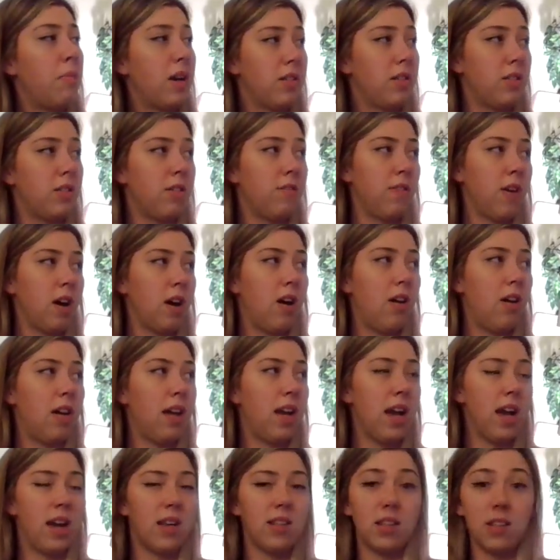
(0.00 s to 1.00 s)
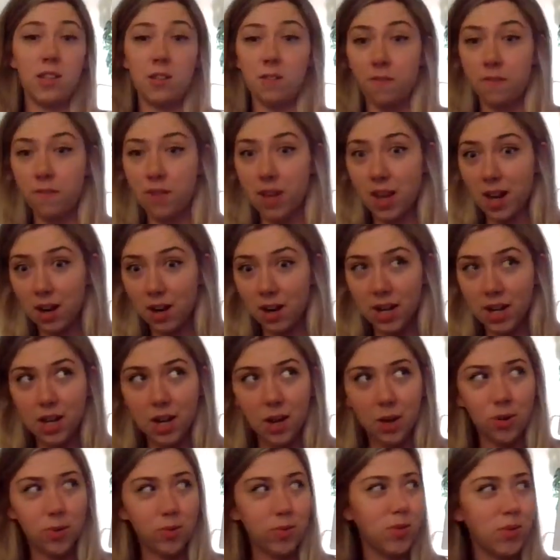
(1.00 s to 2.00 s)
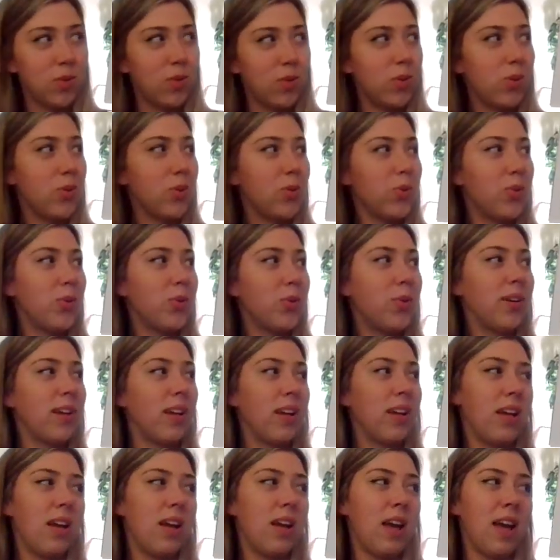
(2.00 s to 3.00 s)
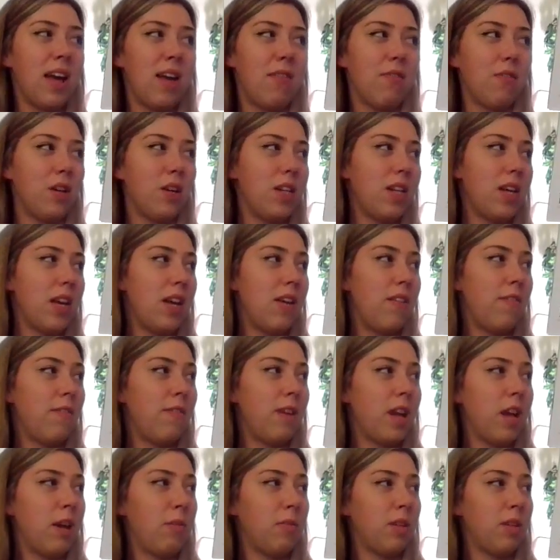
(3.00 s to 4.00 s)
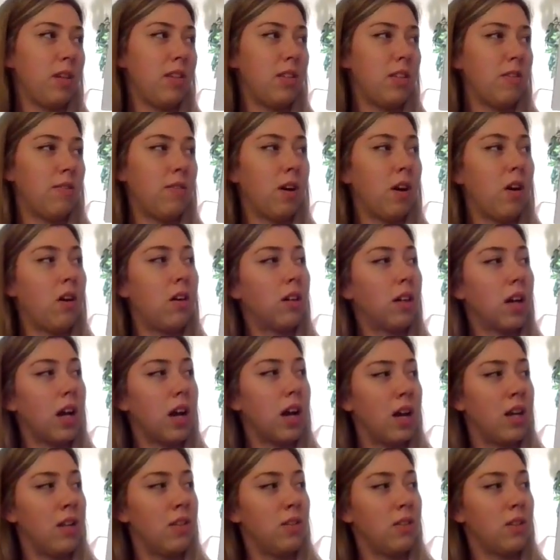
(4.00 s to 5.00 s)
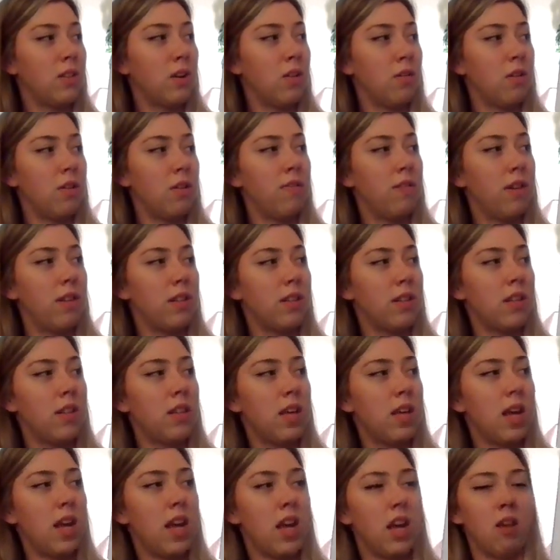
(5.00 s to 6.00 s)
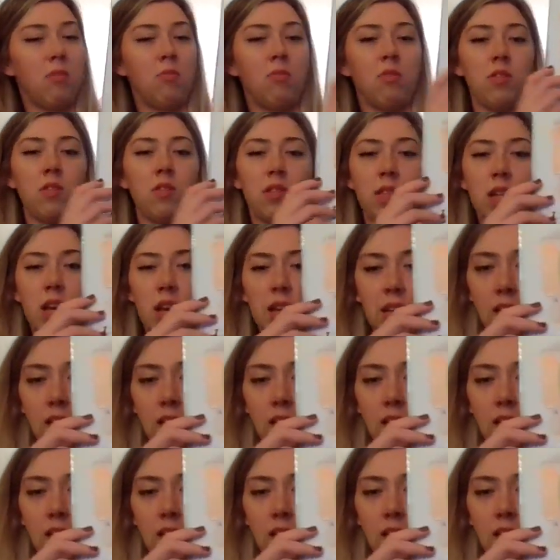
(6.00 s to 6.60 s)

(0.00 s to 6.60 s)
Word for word: Best of all, it has its very own zoo. Every day, families of all kinds go to visit the animals